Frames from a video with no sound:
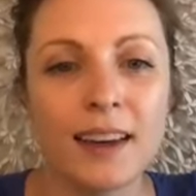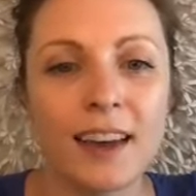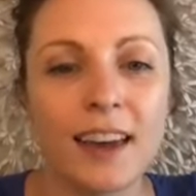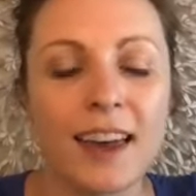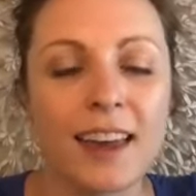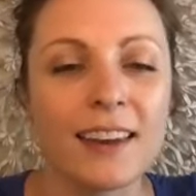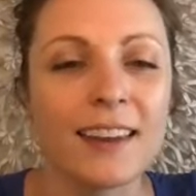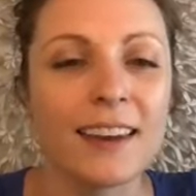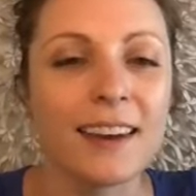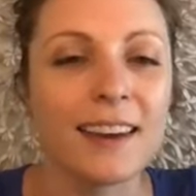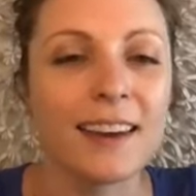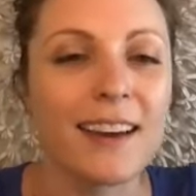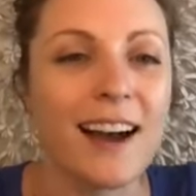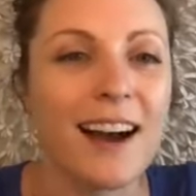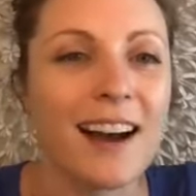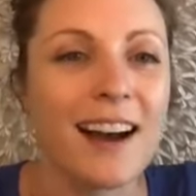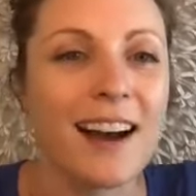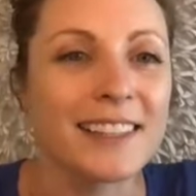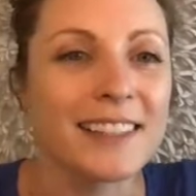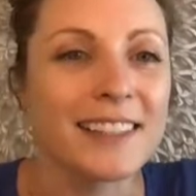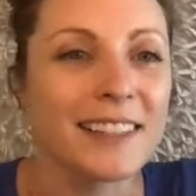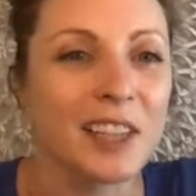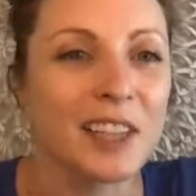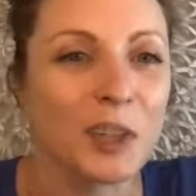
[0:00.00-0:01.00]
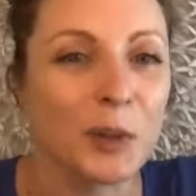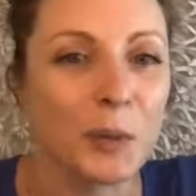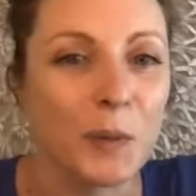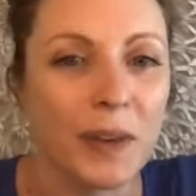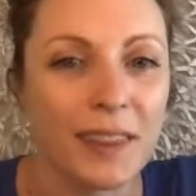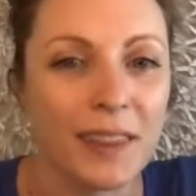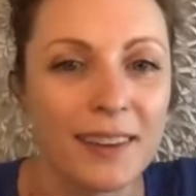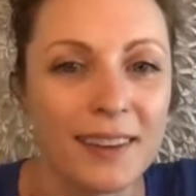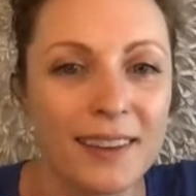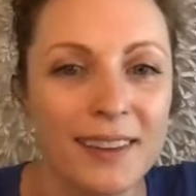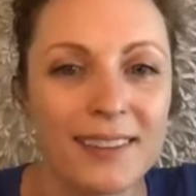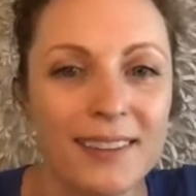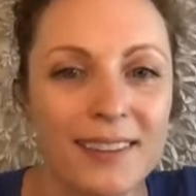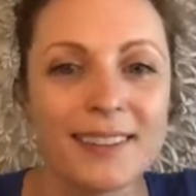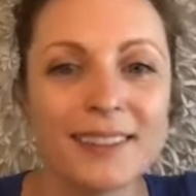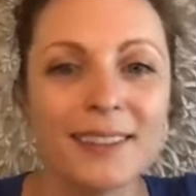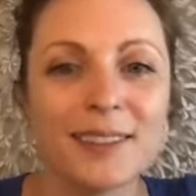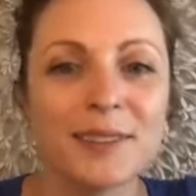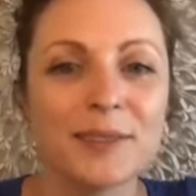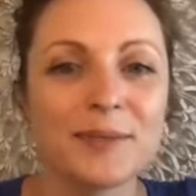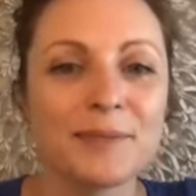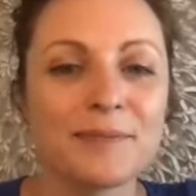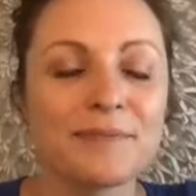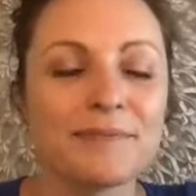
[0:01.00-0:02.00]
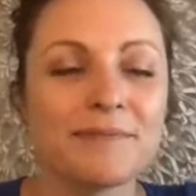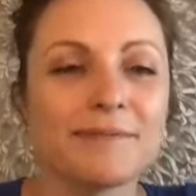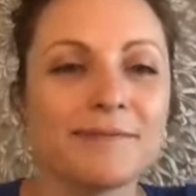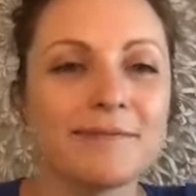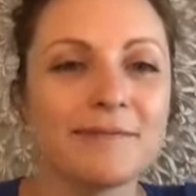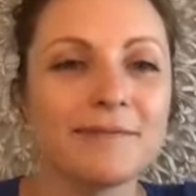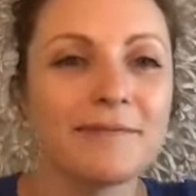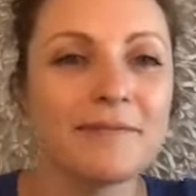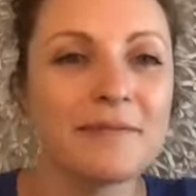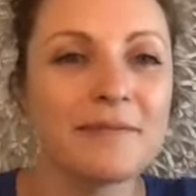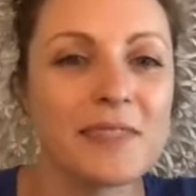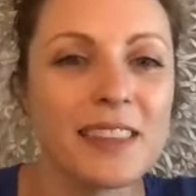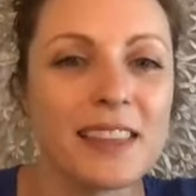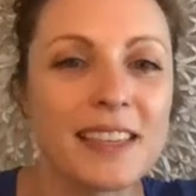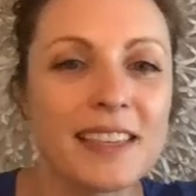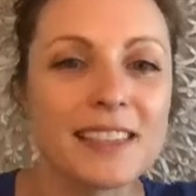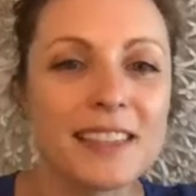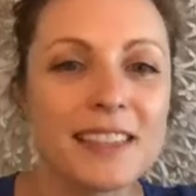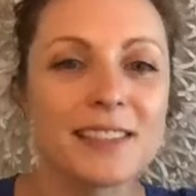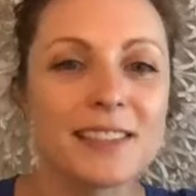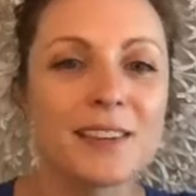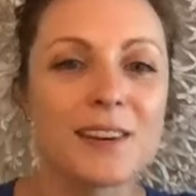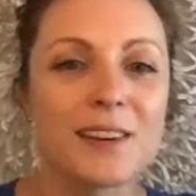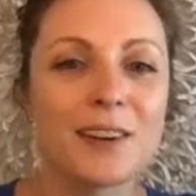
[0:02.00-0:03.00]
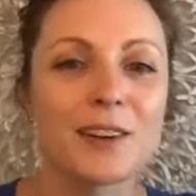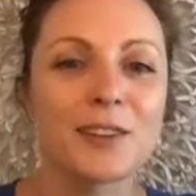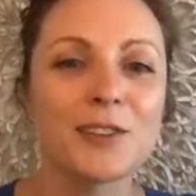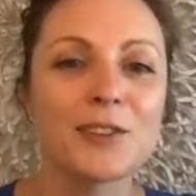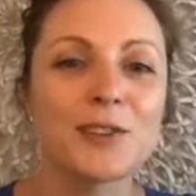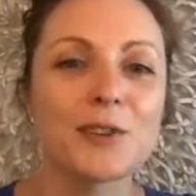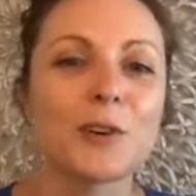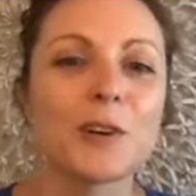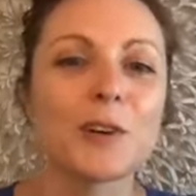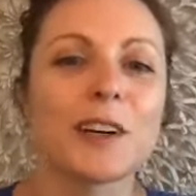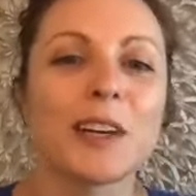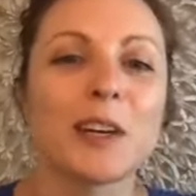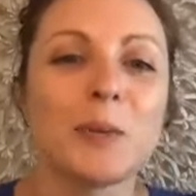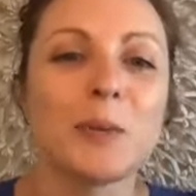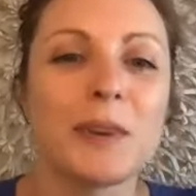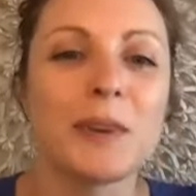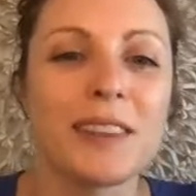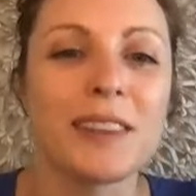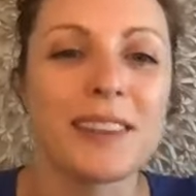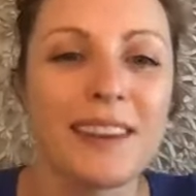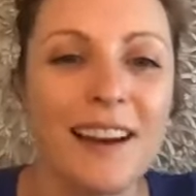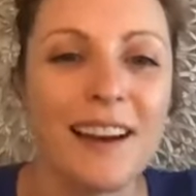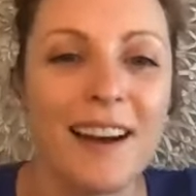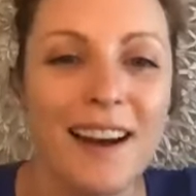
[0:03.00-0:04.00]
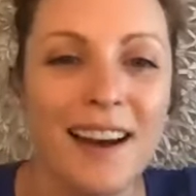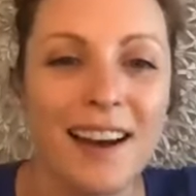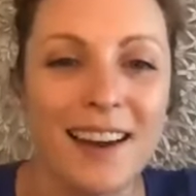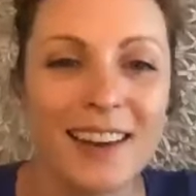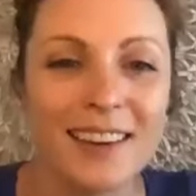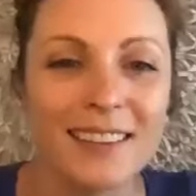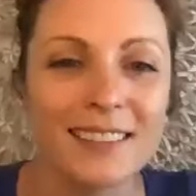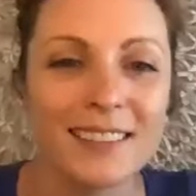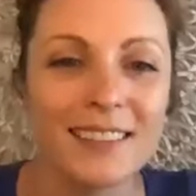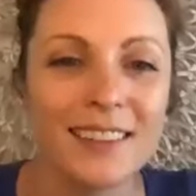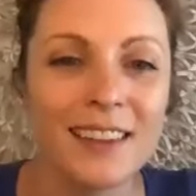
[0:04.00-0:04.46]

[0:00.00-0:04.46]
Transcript: And yet God is here with us. This is our story with God.